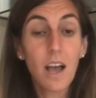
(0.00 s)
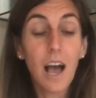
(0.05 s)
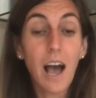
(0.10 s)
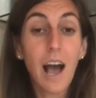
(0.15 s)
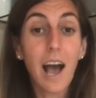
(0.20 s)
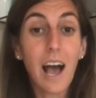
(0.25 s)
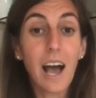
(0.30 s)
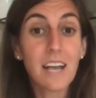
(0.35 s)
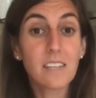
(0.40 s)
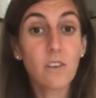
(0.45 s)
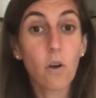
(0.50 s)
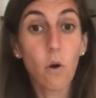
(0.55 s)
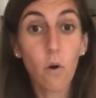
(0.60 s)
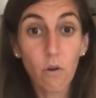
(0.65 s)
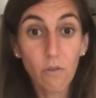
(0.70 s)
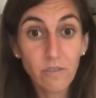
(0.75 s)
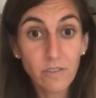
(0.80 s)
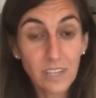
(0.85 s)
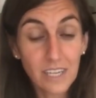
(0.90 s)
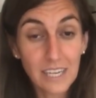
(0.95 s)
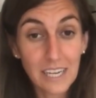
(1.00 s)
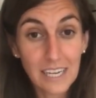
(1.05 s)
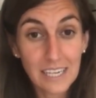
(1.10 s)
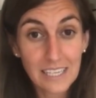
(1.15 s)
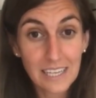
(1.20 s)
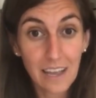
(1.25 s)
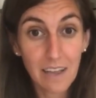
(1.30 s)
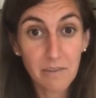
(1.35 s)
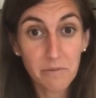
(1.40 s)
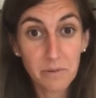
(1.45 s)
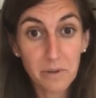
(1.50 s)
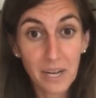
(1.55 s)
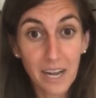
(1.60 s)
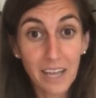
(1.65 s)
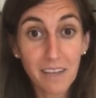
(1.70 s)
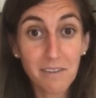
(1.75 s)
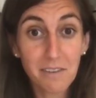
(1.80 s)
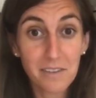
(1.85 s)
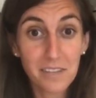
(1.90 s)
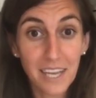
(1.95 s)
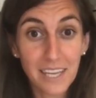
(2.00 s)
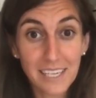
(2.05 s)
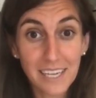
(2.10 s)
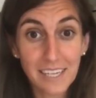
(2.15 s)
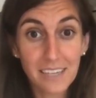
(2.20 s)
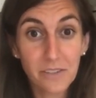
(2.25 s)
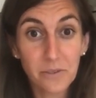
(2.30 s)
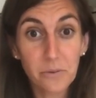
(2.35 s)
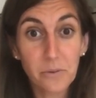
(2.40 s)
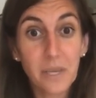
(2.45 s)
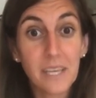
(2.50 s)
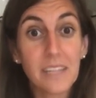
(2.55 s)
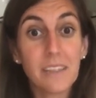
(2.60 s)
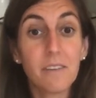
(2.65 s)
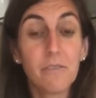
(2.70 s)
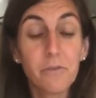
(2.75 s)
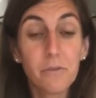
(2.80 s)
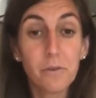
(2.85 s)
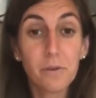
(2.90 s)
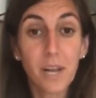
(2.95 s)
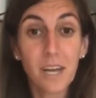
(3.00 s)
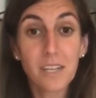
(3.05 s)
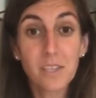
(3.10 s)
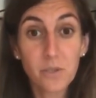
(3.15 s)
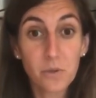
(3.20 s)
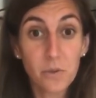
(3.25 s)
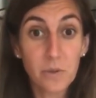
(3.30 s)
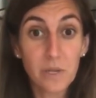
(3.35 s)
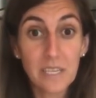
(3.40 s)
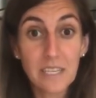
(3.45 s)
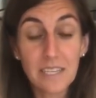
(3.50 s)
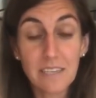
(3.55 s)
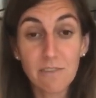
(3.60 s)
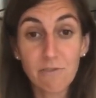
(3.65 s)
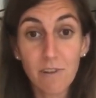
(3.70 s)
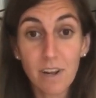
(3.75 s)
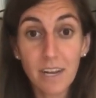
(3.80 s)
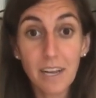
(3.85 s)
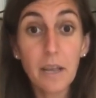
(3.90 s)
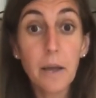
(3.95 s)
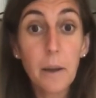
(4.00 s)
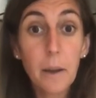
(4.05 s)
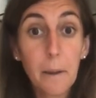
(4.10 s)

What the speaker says: as often as I would like, because I tend to eat the food as soon as it's ready,